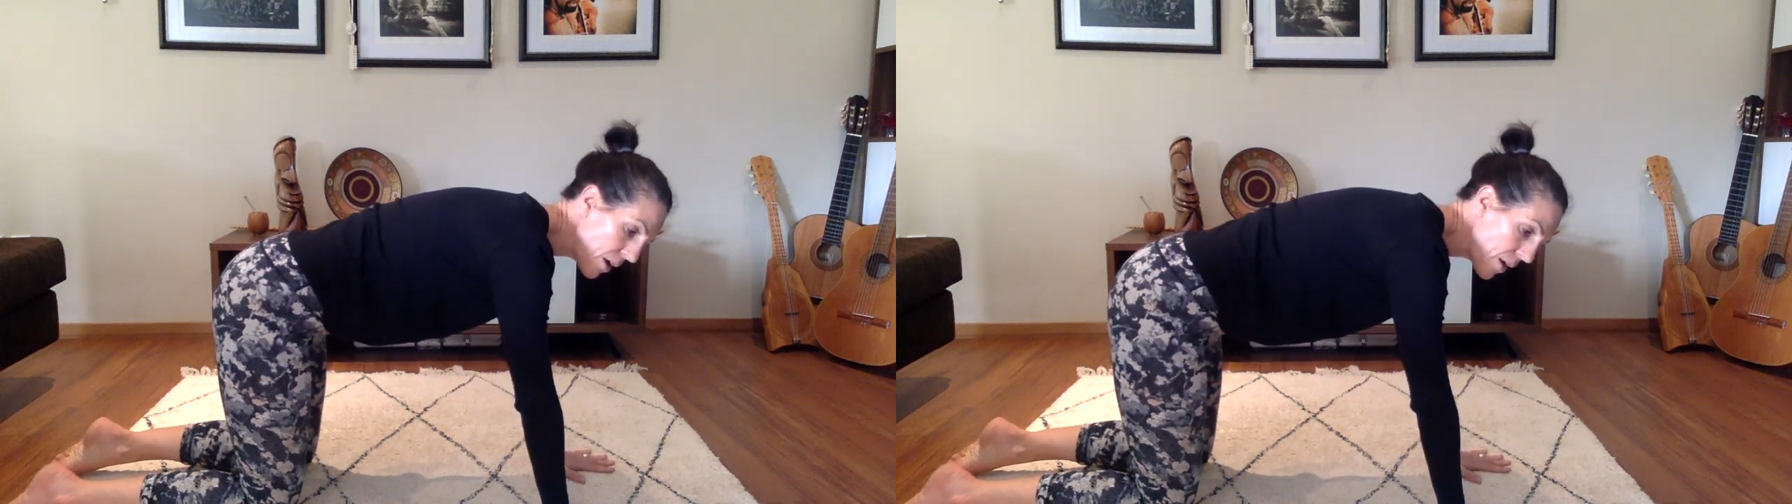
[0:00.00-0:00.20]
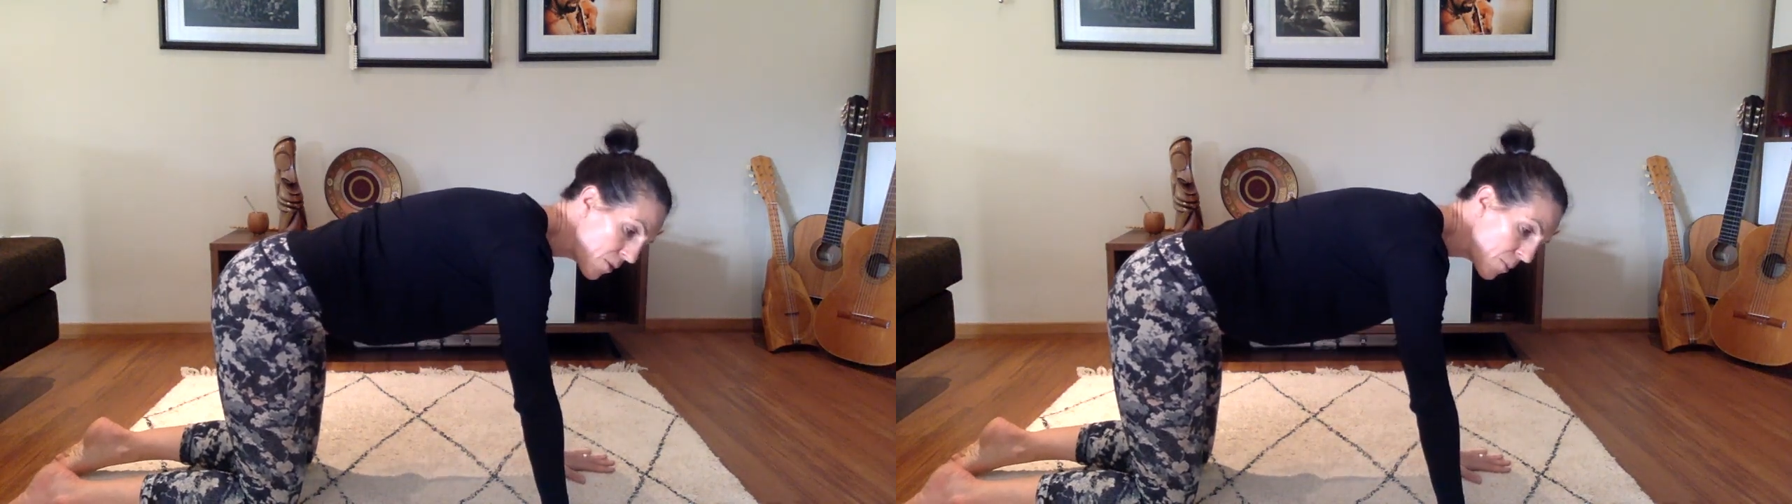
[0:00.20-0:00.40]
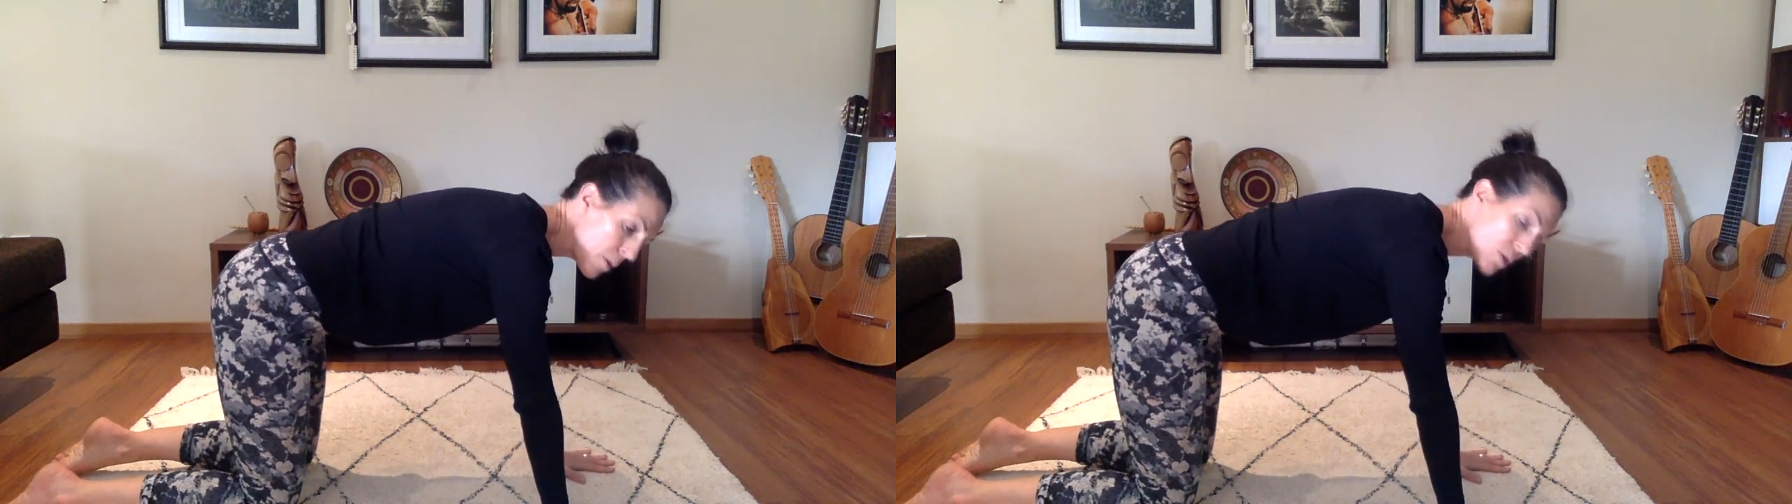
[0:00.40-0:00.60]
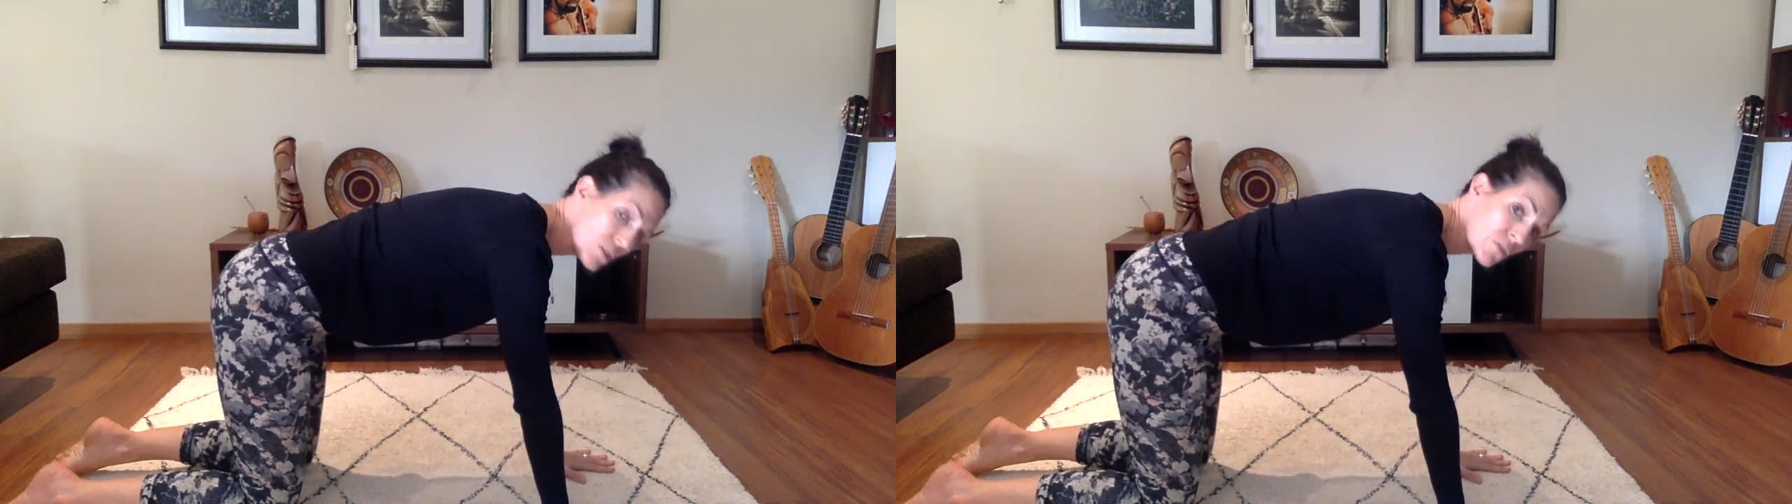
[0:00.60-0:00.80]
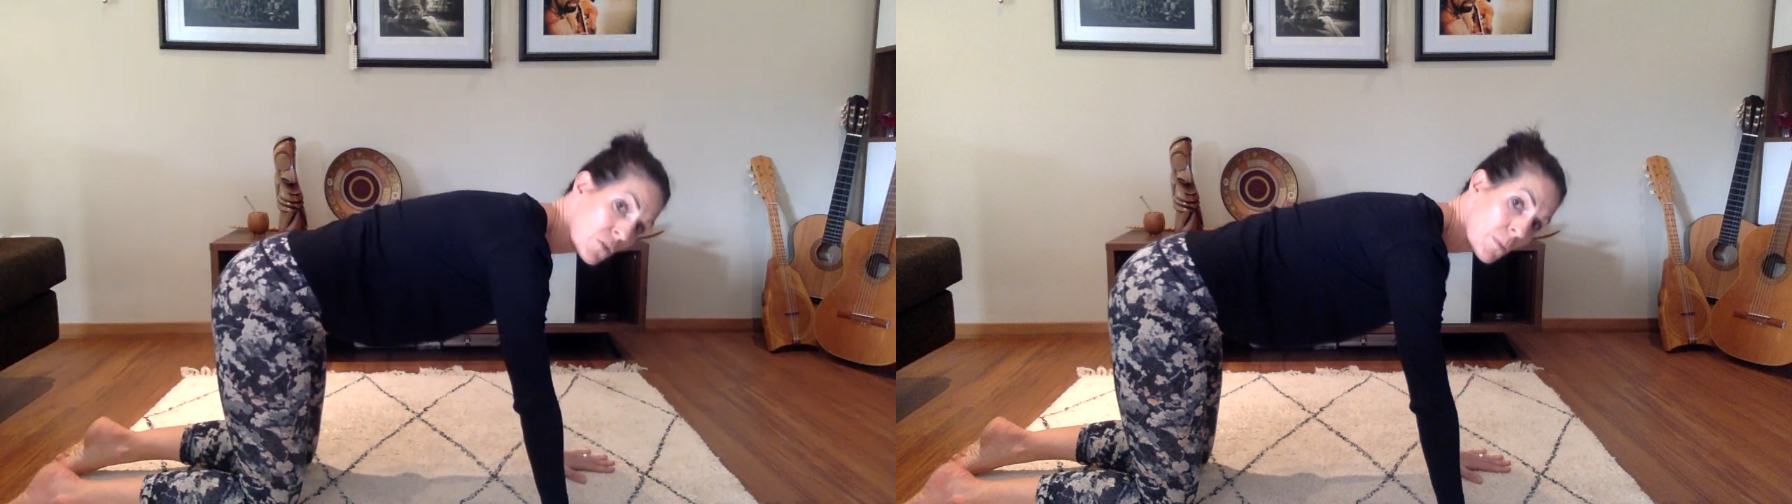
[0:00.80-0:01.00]
other parts
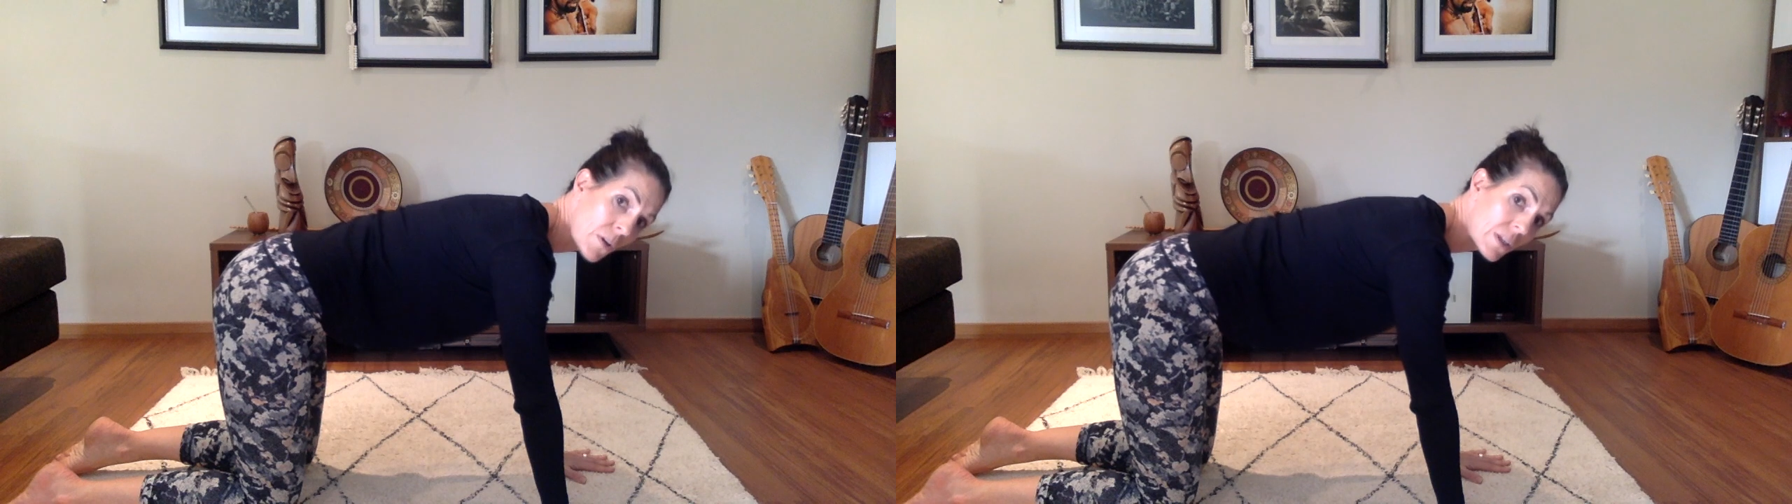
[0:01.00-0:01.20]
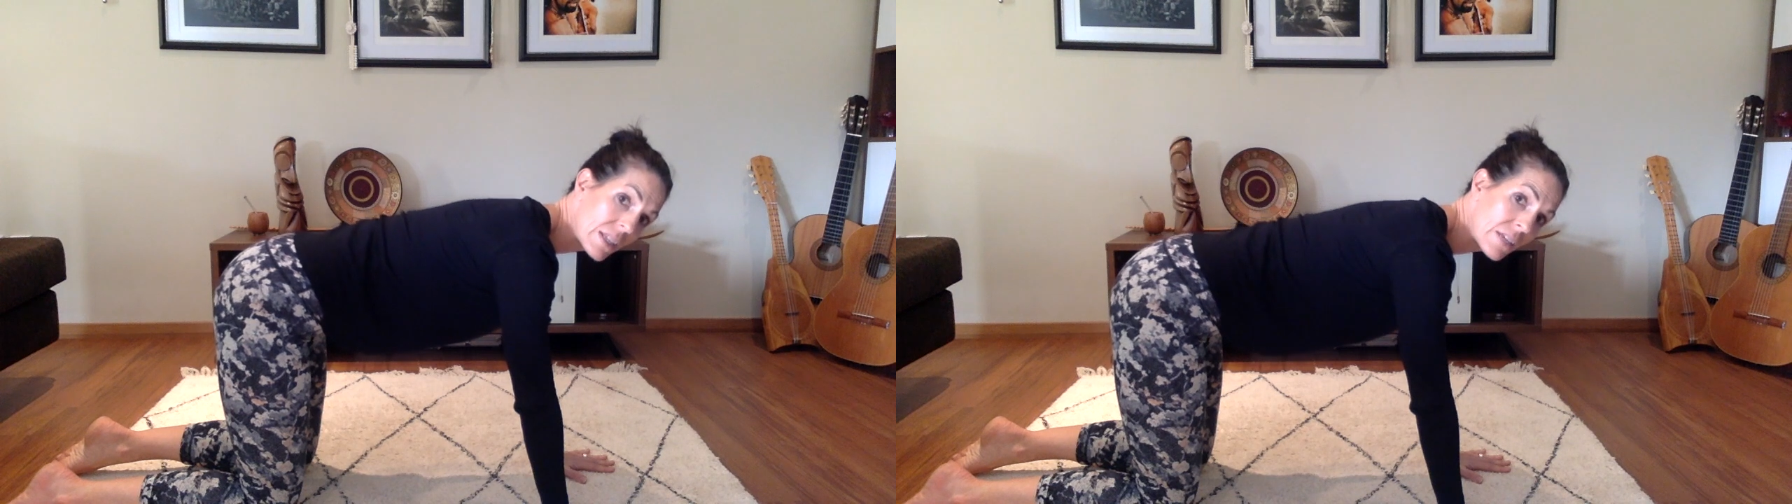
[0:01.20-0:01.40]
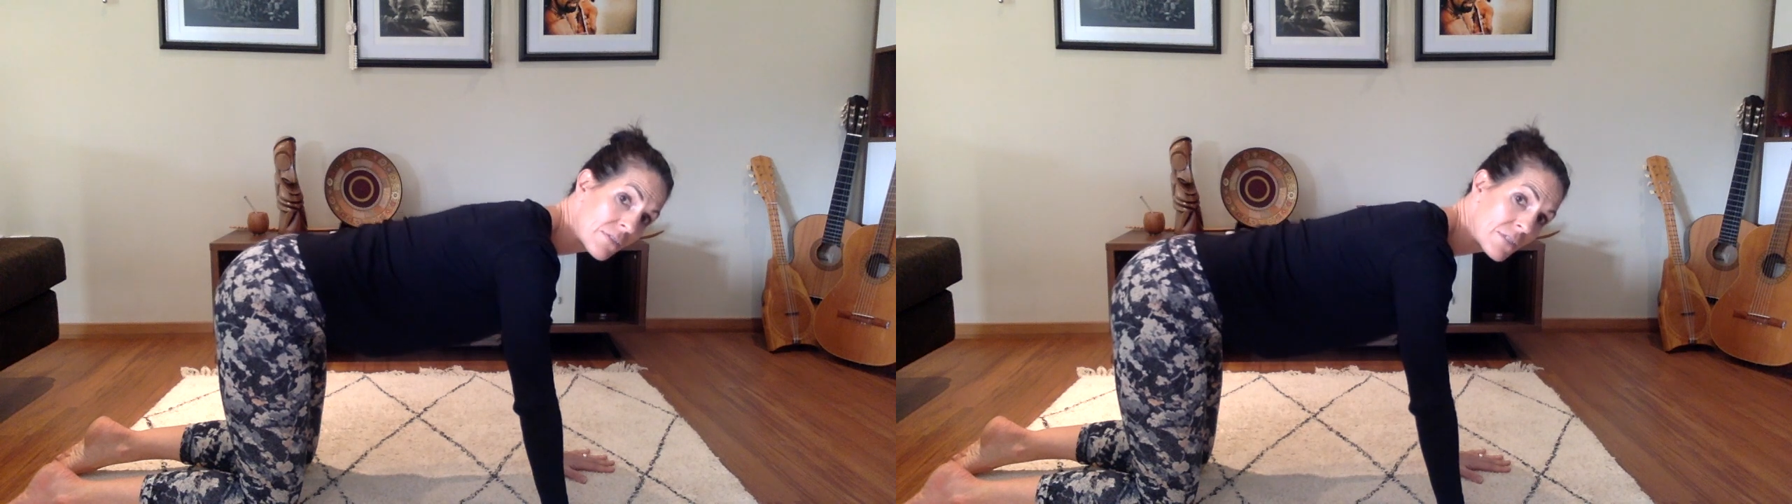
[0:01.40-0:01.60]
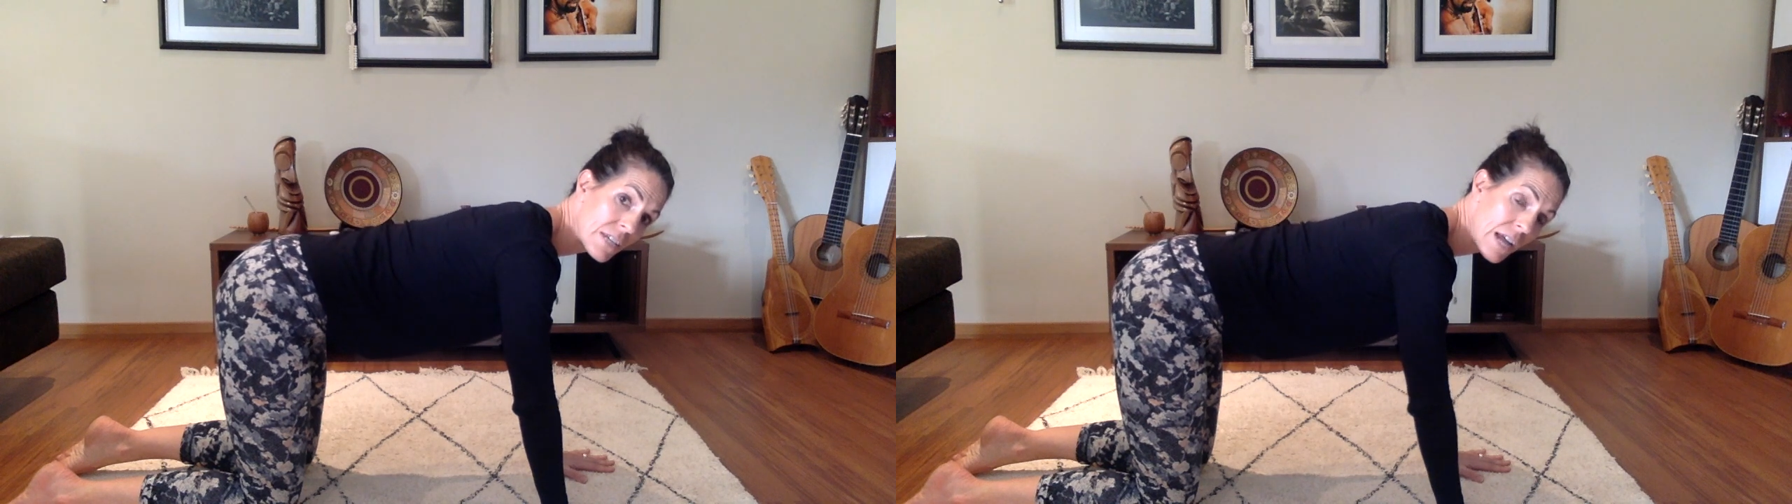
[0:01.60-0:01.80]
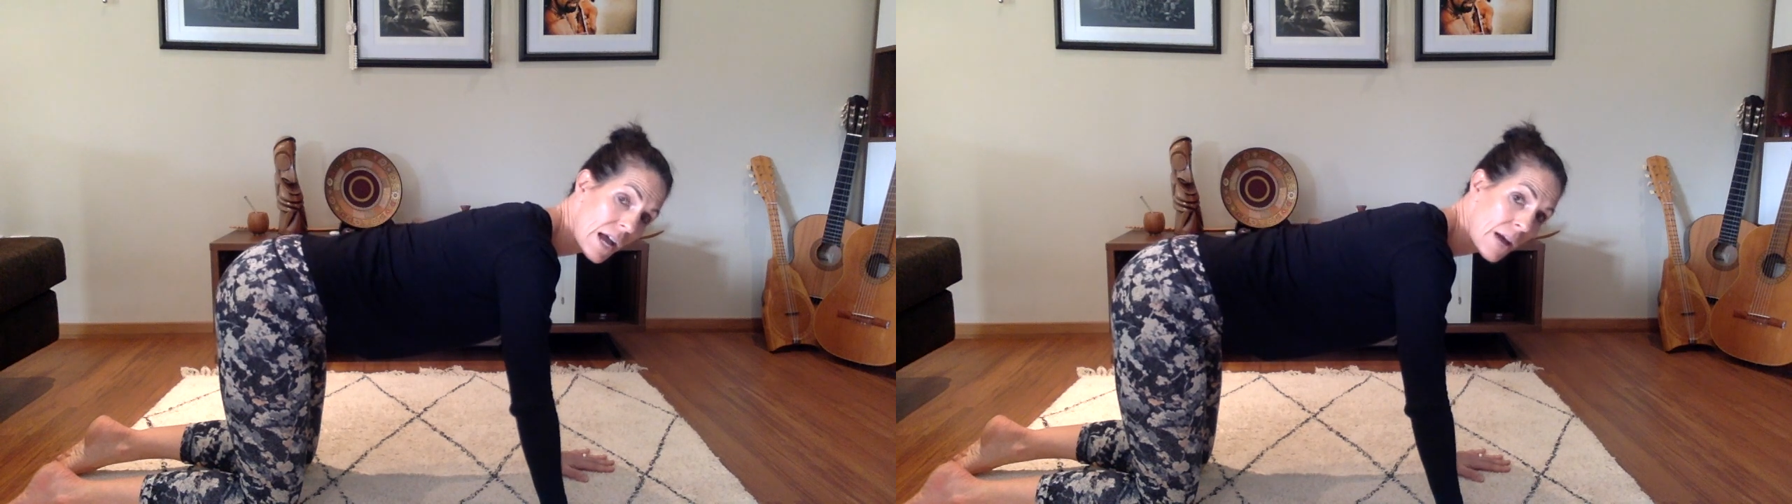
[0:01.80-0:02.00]
of your body
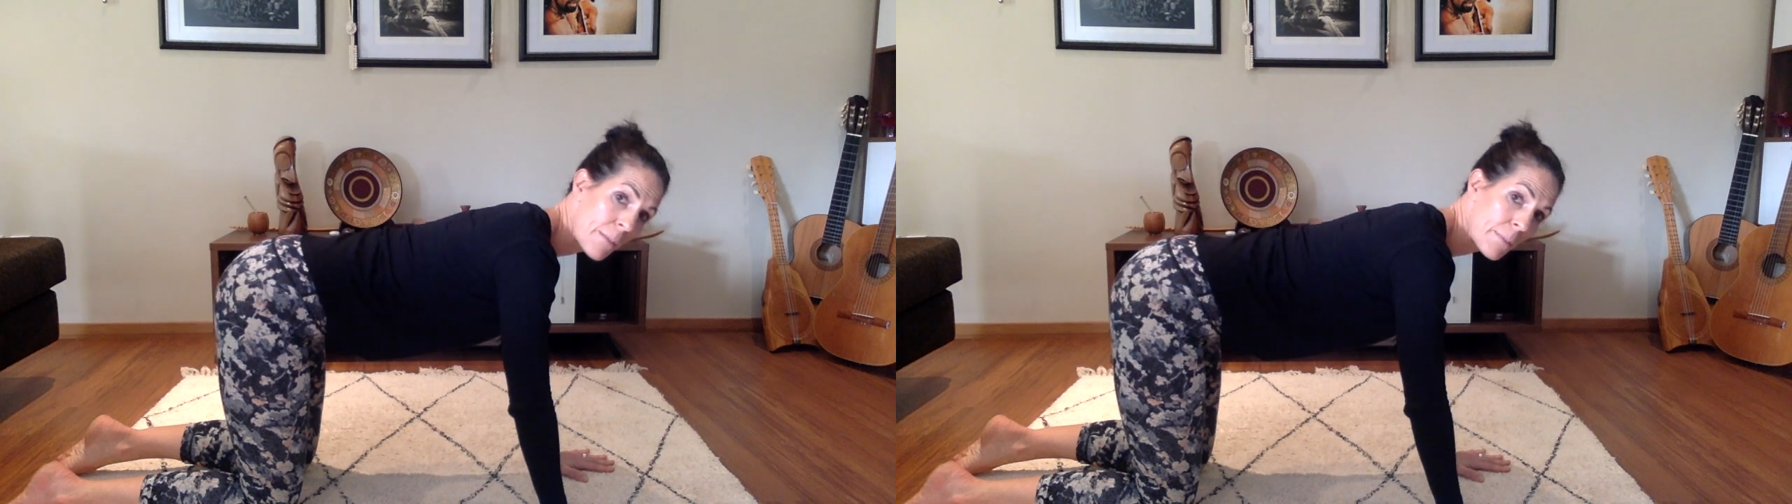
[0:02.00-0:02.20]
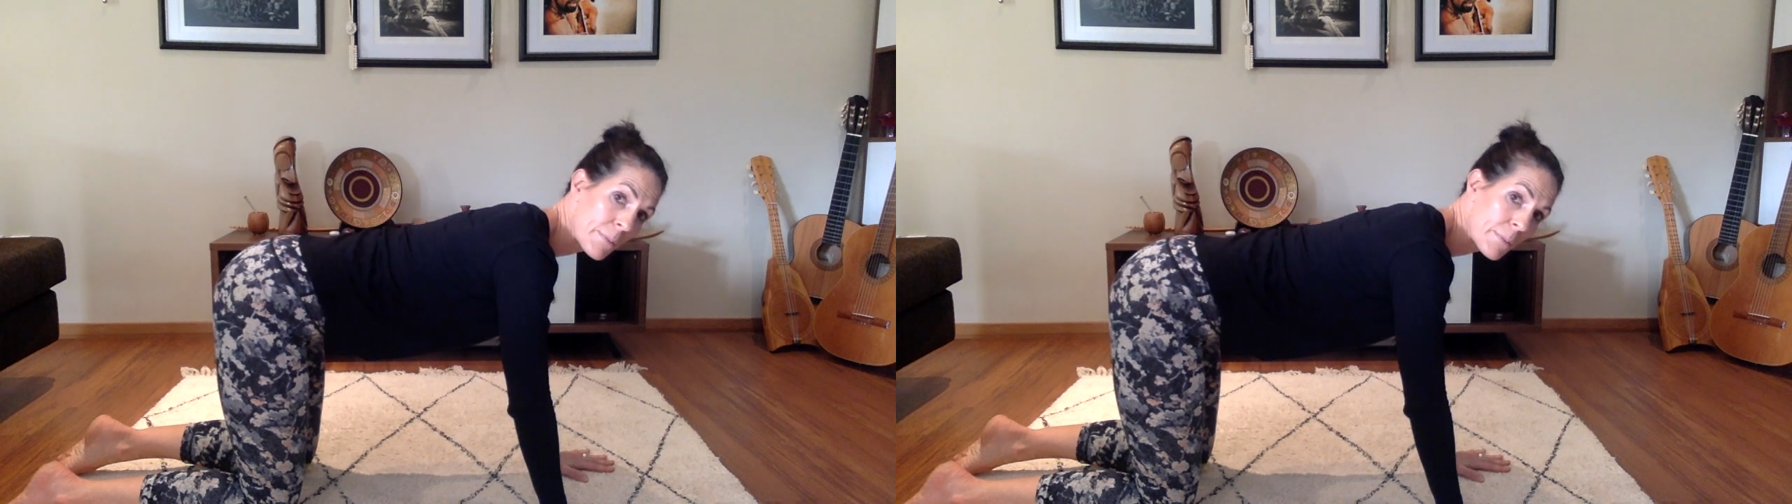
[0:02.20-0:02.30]
lifting up.